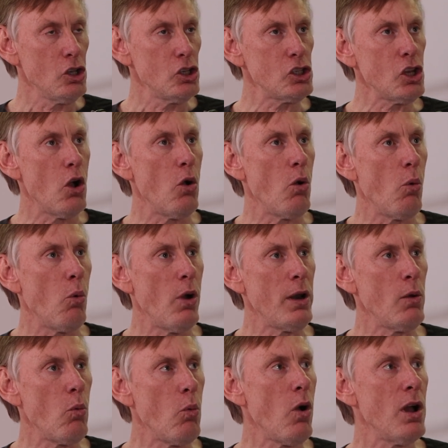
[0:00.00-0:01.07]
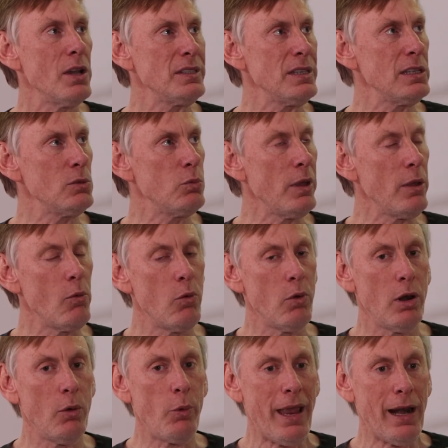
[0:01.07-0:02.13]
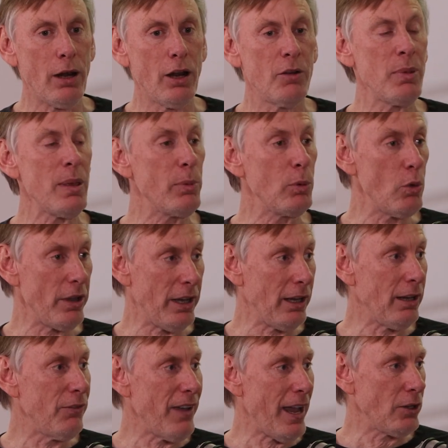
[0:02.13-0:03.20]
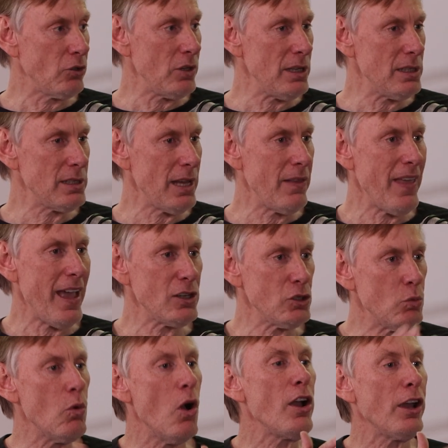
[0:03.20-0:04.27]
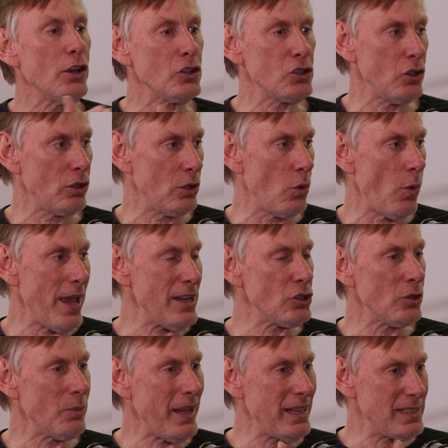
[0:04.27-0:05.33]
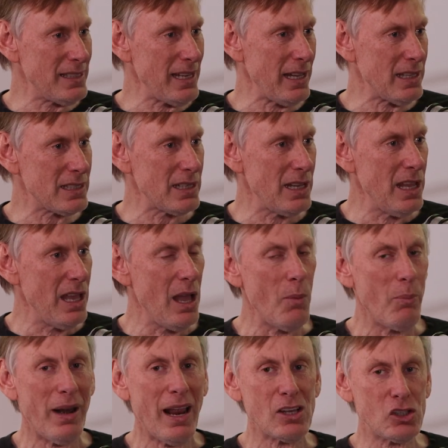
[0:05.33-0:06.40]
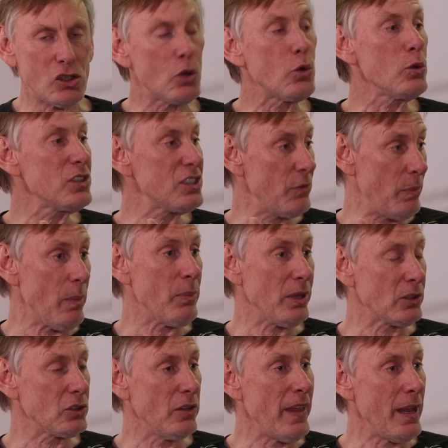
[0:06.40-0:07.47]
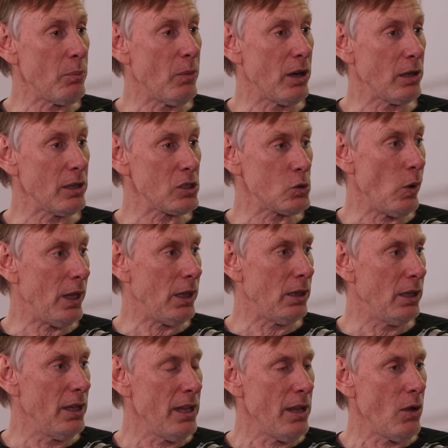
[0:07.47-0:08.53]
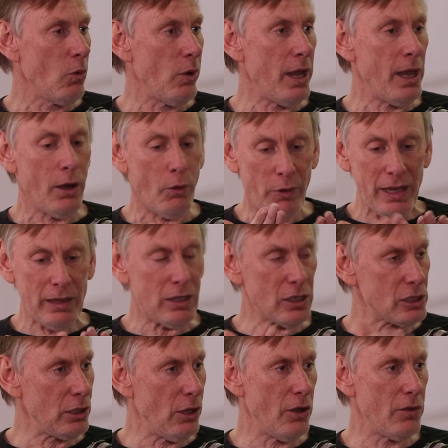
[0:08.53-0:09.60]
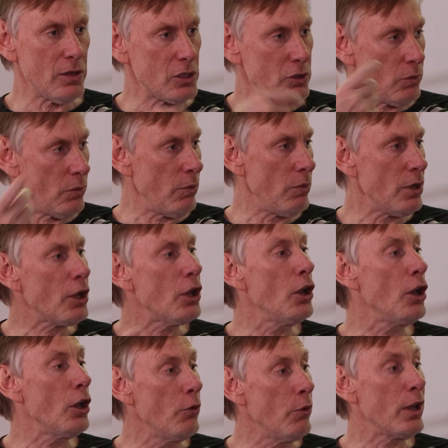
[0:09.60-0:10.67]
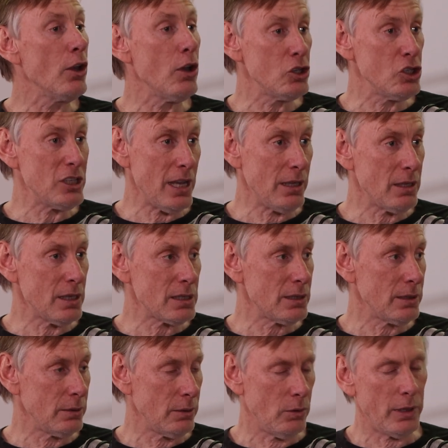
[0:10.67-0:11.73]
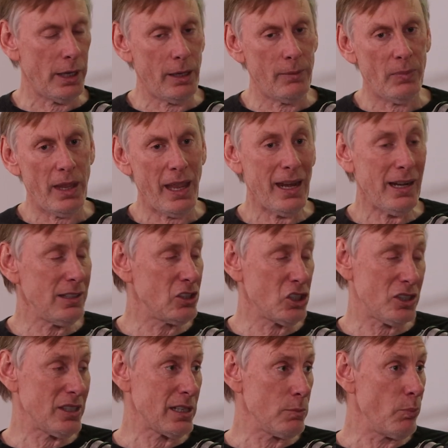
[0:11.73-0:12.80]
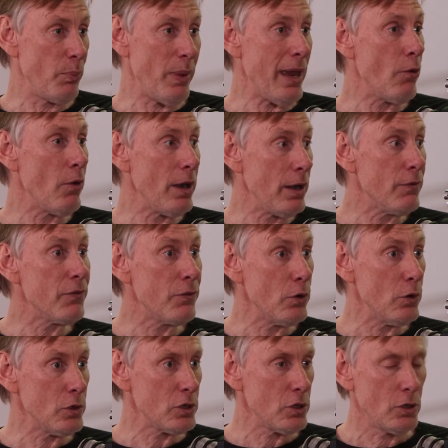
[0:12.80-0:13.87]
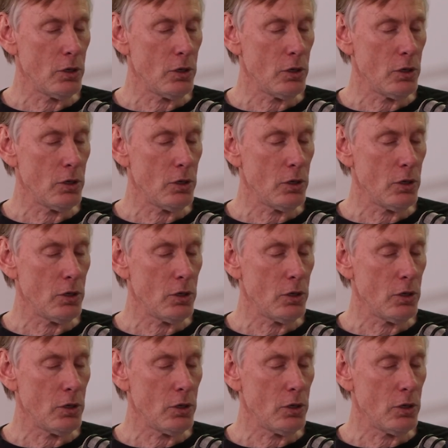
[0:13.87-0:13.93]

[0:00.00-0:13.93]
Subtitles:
So what it was is we had a lot of people working in factories, and they had to work in a certain way. So it made sense. But our schools have been built on that model as well, where read this, learn this, regurgitate this. Okay, and it just doesn't bear any fruit.